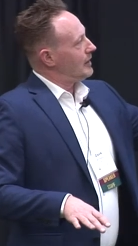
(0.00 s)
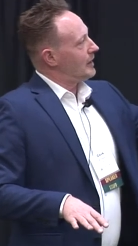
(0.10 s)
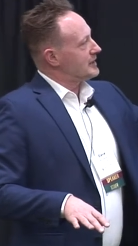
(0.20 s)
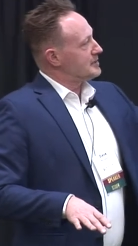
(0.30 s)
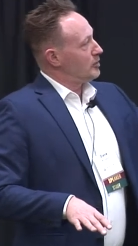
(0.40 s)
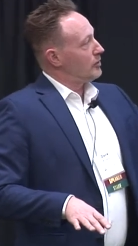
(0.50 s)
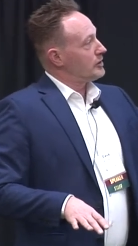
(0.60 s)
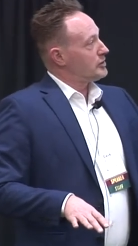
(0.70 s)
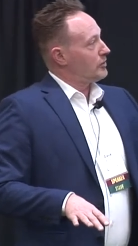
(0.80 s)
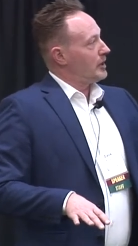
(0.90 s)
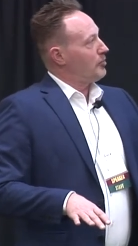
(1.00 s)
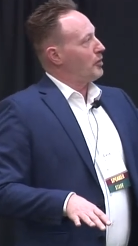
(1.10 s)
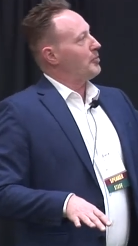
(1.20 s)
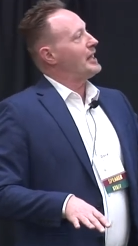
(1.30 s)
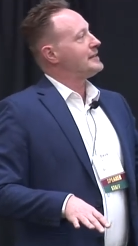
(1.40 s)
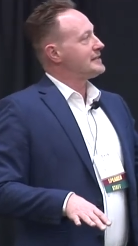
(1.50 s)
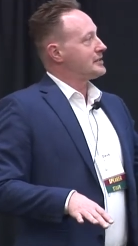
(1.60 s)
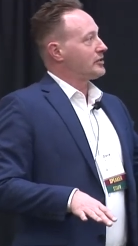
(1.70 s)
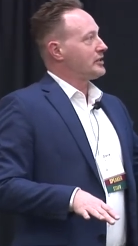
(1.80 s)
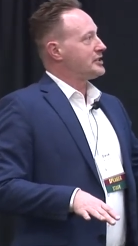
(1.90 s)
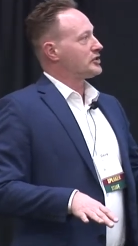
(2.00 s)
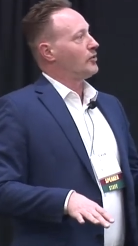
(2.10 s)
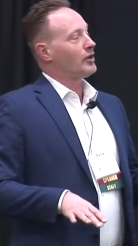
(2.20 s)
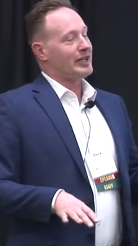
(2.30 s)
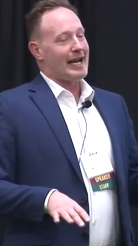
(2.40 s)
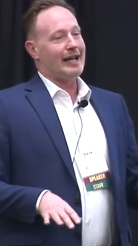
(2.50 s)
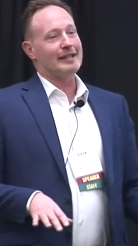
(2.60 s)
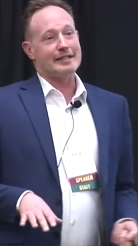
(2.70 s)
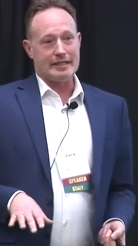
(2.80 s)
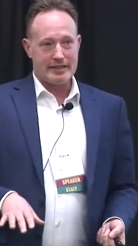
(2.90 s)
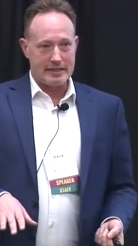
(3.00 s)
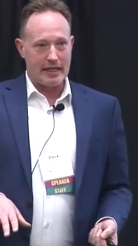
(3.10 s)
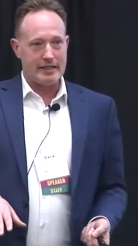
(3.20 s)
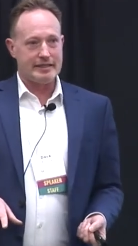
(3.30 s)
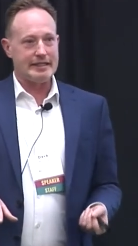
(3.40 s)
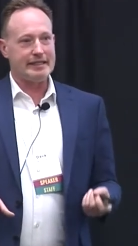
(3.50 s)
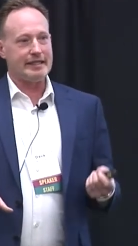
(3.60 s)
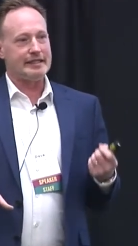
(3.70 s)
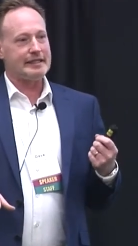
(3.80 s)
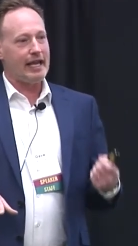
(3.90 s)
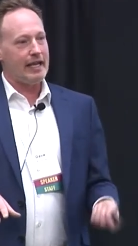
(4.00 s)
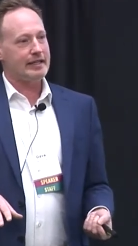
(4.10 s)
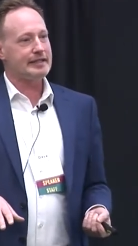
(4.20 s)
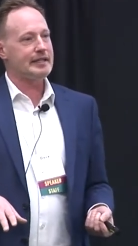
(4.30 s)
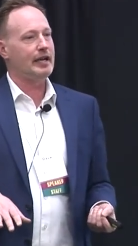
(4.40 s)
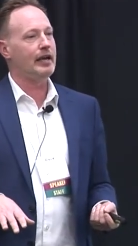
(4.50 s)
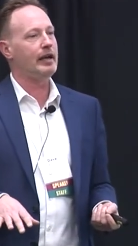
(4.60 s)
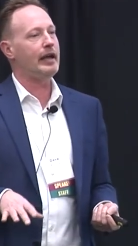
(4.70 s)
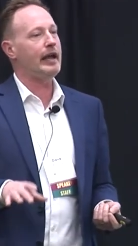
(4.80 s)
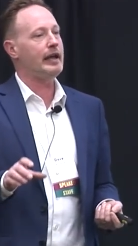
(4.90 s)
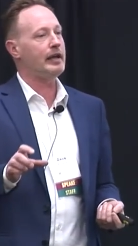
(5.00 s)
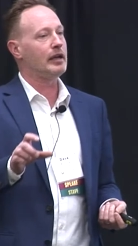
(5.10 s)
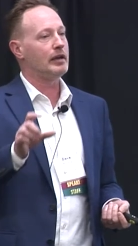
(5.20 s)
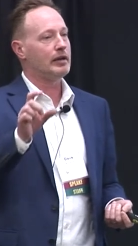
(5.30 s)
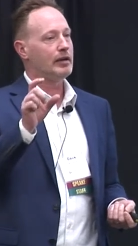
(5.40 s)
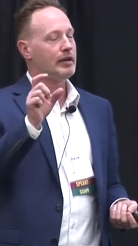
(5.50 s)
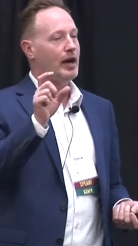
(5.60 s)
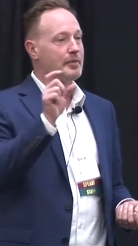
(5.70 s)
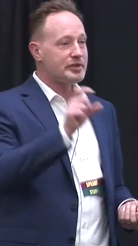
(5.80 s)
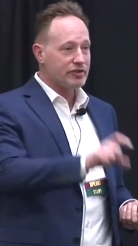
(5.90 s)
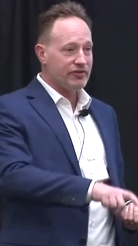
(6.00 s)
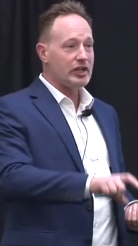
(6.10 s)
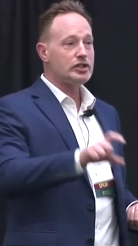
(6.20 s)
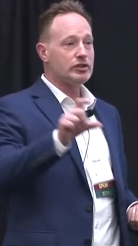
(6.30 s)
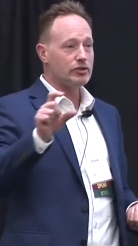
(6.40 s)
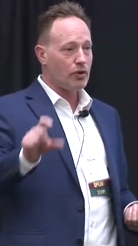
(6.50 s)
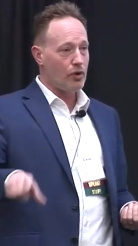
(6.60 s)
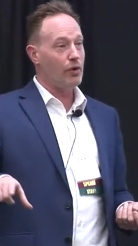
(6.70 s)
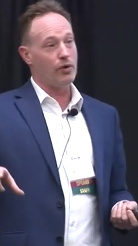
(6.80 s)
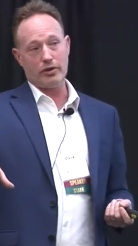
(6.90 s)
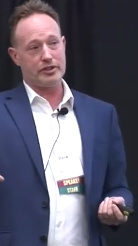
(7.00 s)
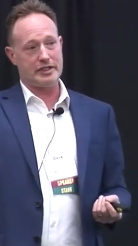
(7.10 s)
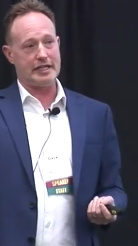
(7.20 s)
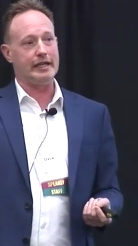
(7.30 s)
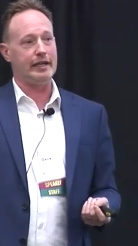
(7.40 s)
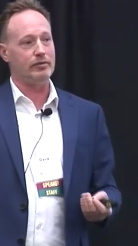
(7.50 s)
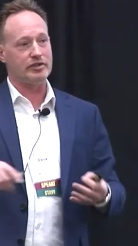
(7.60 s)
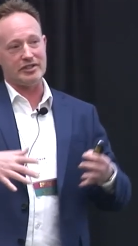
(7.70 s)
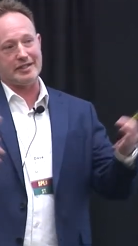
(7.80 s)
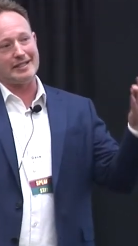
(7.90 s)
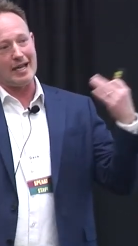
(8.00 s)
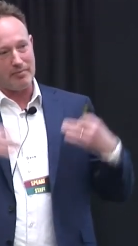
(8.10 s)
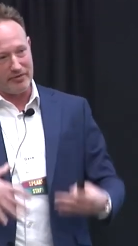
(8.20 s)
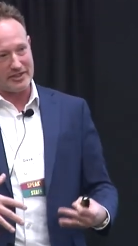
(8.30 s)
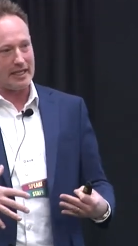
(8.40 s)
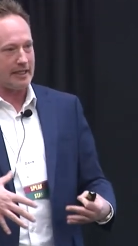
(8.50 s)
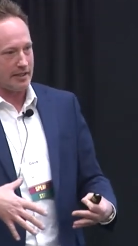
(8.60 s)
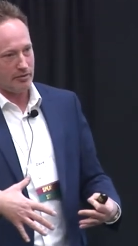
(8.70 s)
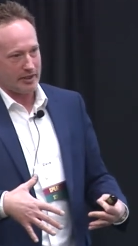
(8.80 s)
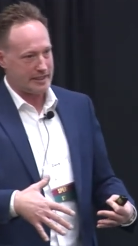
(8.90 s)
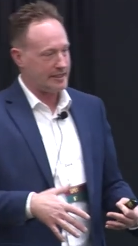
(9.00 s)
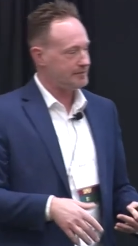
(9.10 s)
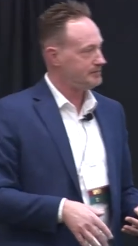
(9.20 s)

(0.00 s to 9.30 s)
exploratory propensatory score analysis does is it takes a observational cohort study, which is the type of study that we did,